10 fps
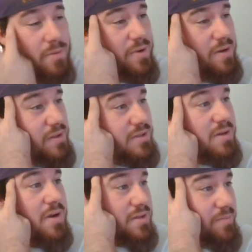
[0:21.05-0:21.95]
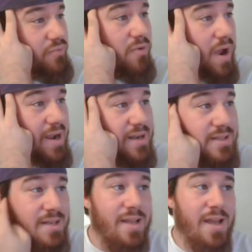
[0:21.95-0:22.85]
bit of a surprise
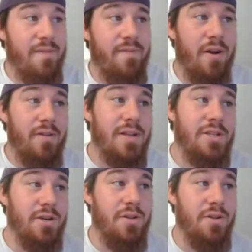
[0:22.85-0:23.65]
in the NFL this year.